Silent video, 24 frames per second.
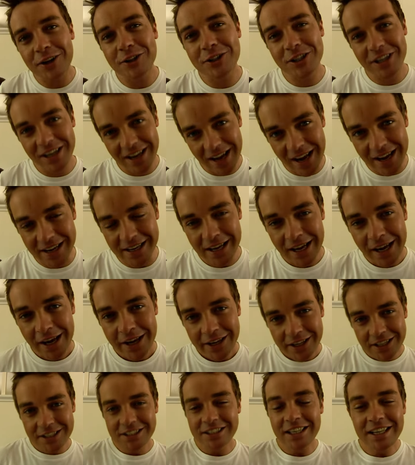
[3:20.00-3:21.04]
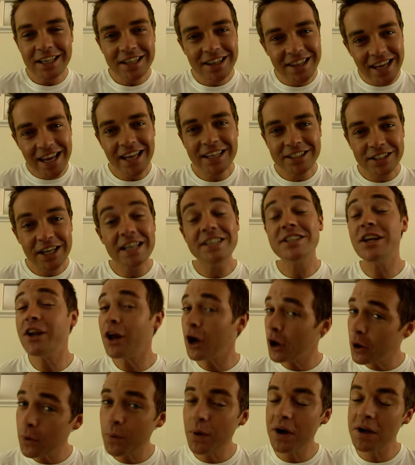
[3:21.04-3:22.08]
today. You see, this is an
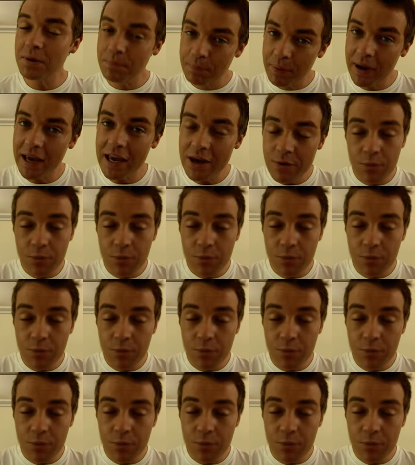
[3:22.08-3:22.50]
O A P